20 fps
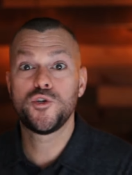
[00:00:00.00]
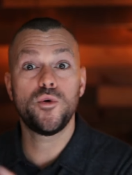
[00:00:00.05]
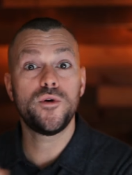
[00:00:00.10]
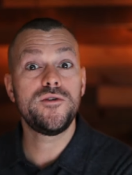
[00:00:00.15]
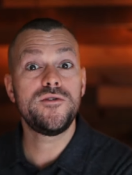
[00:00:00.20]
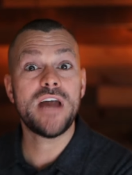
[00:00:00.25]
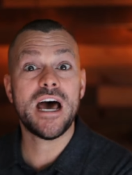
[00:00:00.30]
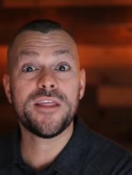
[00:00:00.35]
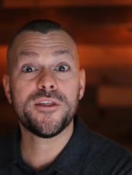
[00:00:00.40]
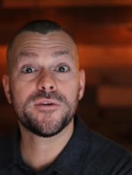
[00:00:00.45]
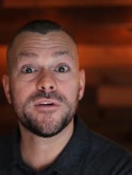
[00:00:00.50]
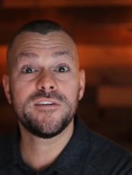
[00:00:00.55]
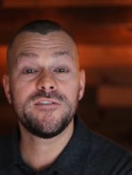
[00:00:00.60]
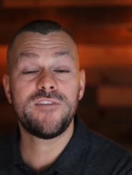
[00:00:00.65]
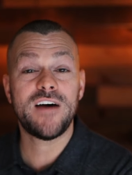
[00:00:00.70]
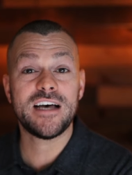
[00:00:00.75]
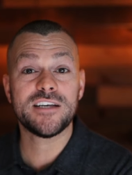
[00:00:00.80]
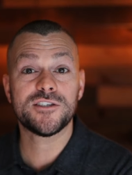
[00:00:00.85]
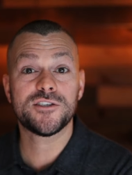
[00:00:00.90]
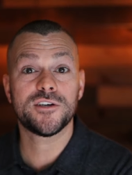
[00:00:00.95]
to another
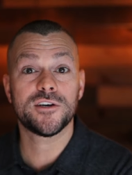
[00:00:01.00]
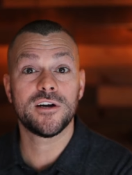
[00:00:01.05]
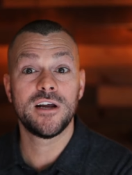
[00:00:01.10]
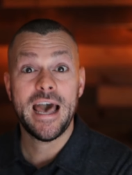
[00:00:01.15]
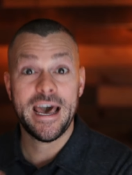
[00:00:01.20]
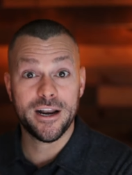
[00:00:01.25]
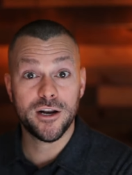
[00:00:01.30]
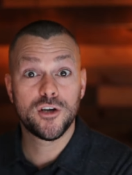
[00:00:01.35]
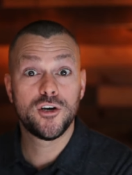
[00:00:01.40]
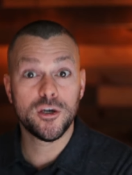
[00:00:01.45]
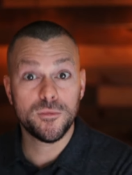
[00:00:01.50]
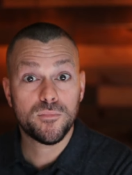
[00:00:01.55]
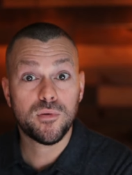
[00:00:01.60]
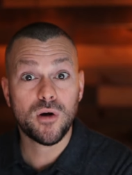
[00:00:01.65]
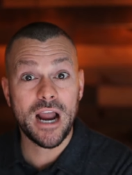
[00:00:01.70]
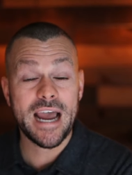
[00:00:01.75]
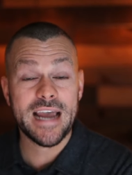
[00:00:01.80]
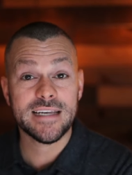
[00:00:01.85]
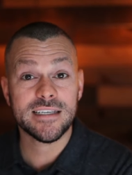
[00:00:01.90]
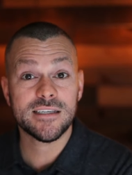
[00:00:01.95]
investor at a good
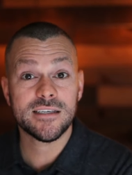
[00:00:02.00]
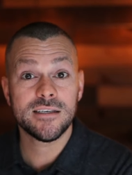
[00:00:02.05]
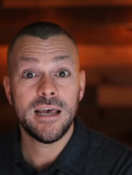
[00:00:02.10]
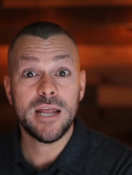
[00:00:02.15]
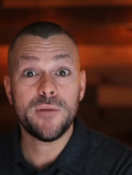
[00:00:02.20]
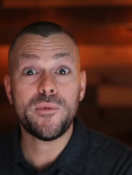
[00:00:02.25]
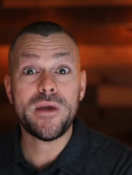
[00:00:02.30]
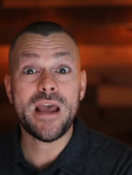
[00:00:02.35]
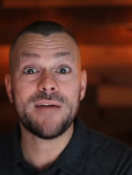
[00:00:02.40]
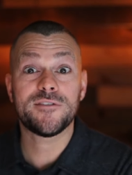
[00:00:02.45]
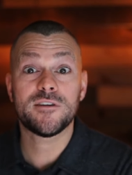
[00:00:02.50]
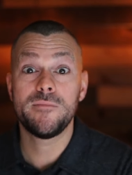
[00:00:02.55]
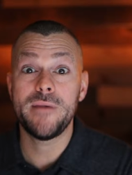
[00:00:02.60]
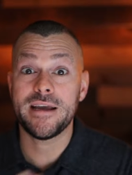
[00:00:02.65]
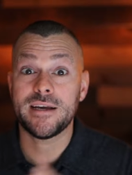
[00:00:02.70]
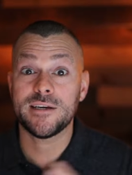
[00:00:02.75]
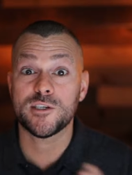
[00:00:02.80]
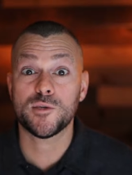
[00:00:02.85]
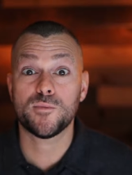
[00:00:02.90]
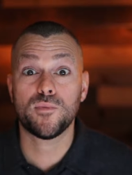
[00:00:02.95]
price. And we have to
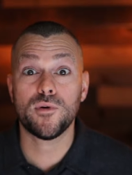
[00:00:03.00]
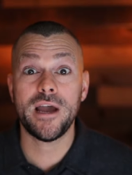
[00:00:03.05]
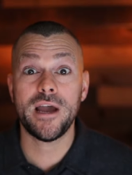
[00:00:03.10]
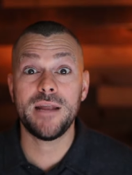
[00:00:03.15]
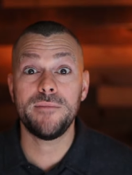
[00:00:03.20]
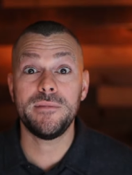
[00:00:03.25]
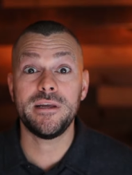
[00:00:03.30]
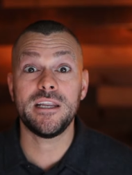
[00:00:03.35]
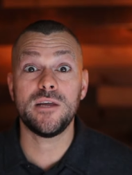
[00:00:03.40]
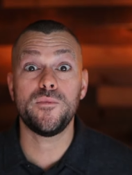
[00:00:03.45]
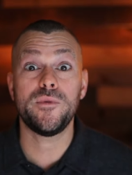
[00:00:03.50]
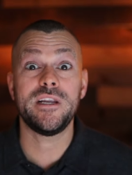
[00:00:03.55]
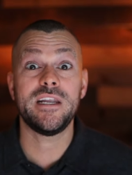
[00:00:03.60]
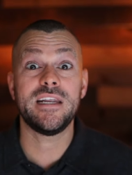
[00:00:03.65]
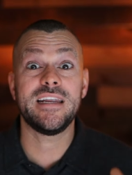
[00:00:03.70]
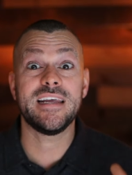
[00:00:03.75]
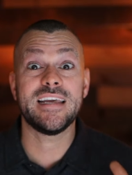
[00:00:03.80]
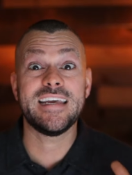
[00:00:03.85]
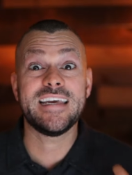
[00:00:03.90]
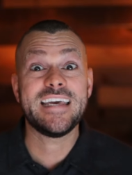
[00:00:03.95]
make a spread, meaning we
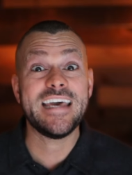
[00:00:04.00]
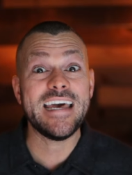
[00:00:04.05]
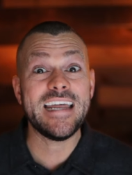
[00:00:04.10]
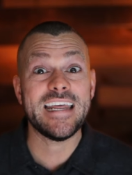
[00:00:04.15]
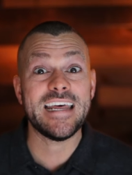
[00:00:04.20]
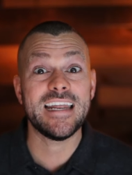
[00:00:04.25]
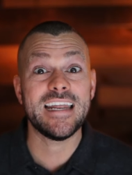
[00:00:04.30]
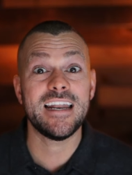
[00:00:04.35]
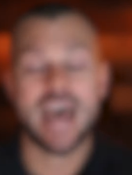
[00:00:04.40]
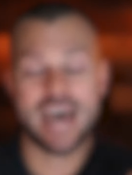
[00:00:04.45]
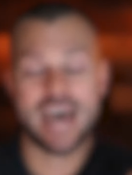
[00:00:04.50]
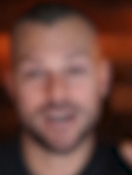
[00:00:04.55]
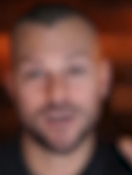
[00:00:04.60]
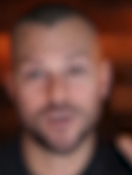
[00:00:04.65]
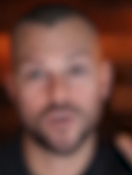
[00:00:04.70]
need to get it at a